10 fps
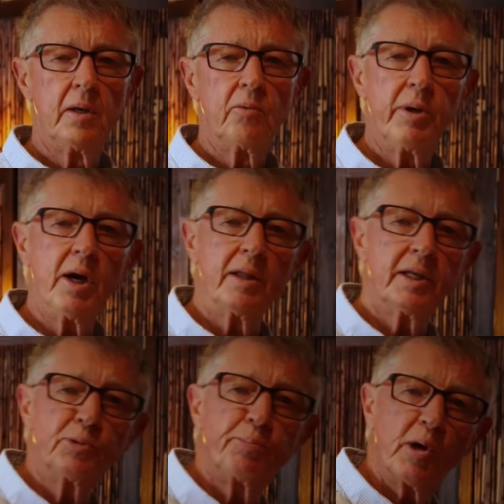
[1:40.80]
We are
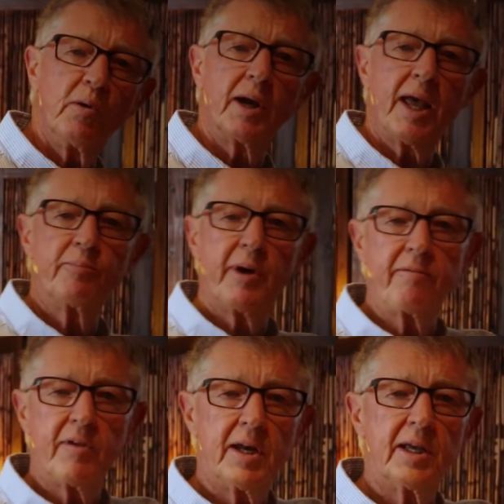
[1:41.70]
thus programmed by
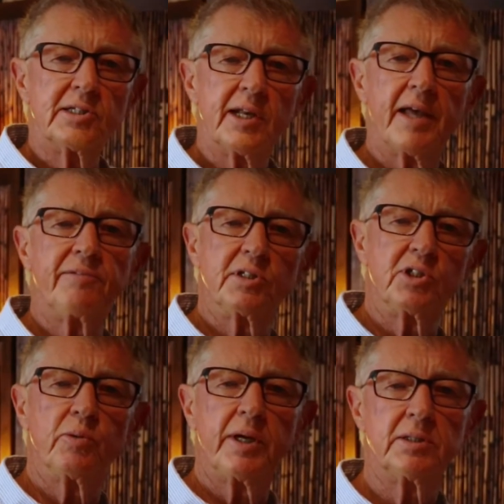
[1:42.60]
various life
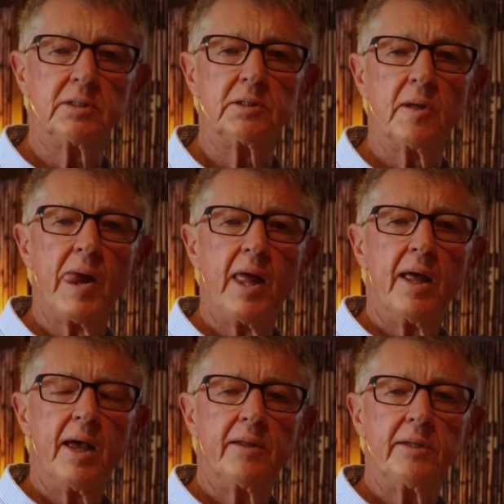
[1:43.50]
situations,
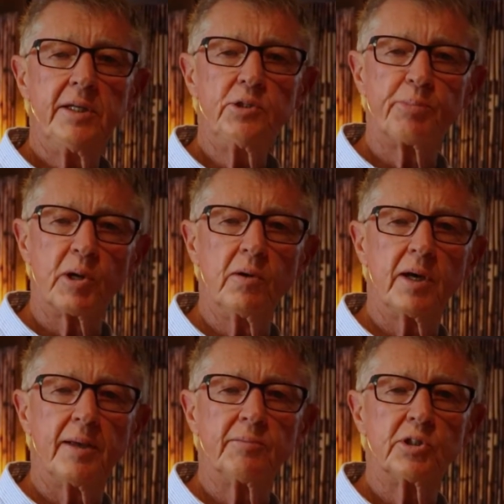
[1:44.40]
and these
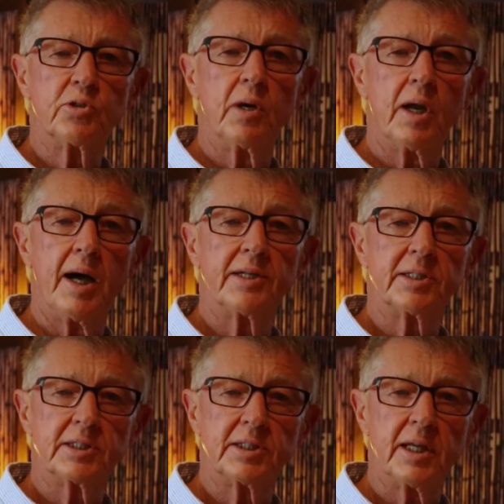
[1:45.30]
programs, to a large
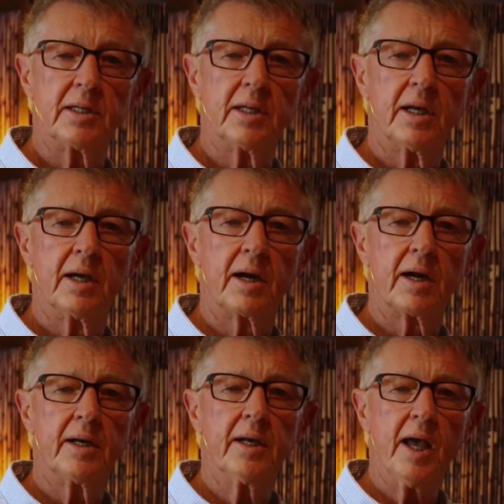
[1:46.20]
extent,
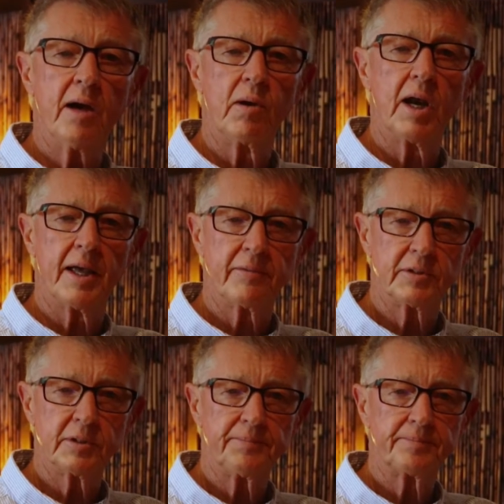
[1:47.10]
run our lives.
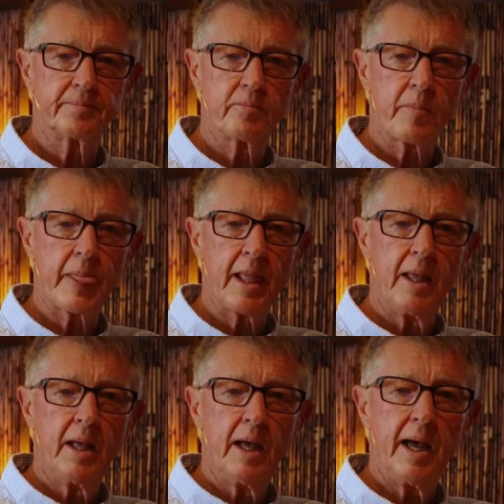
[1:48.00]

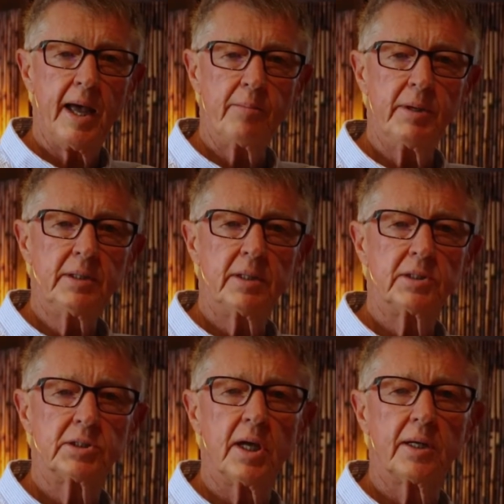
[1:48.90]
A habit
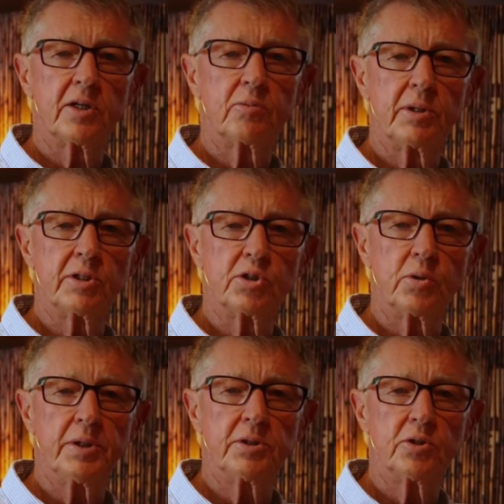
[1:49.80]
started with a
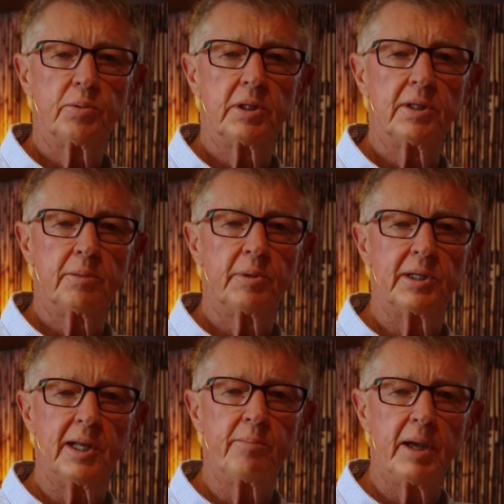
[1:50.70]
choice we
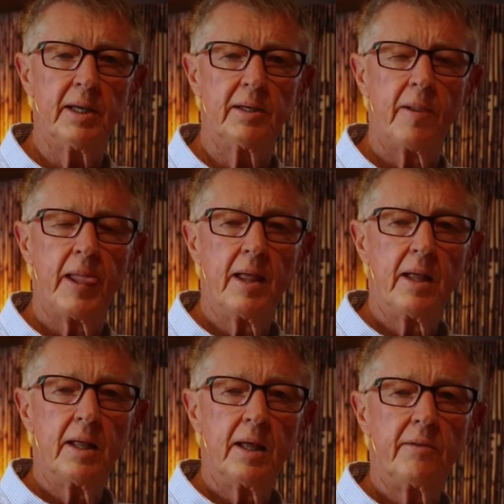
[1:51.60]
deliberately made
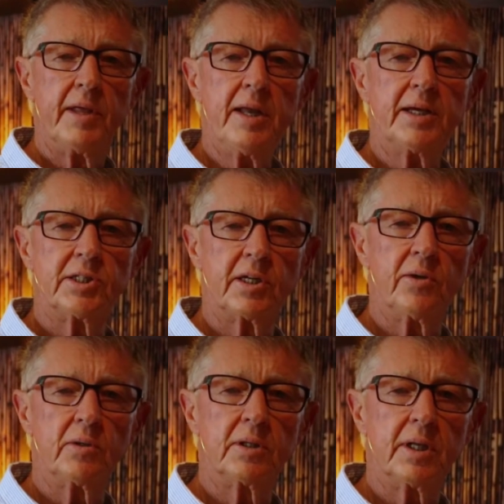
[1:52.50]
and then
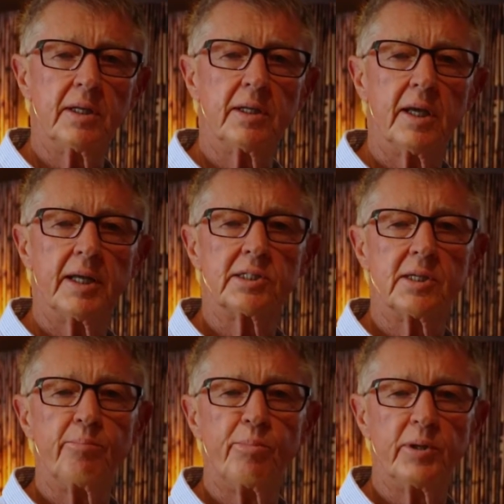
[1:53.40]
executed it at
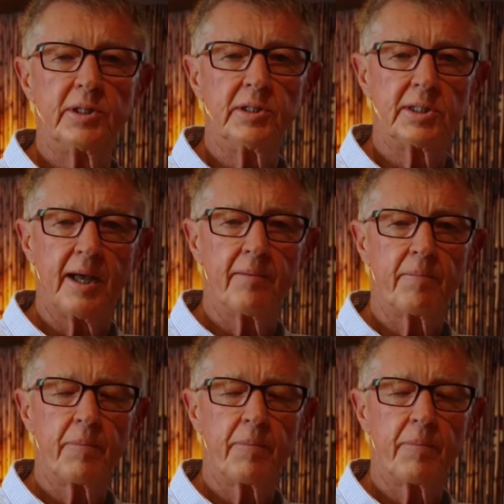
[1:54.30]
some point in time.